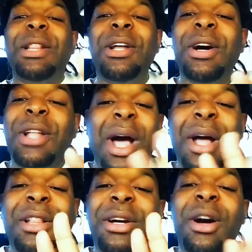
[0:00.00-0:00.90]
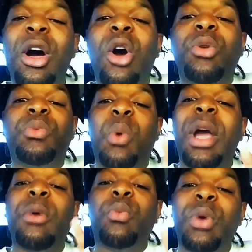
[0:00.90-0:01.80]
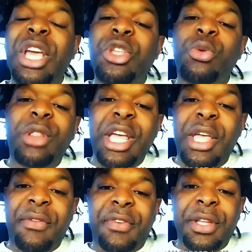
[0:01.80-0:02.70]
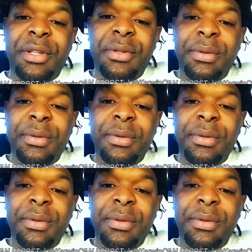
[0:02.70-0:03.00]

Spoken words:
But look, look. What, when you leaving?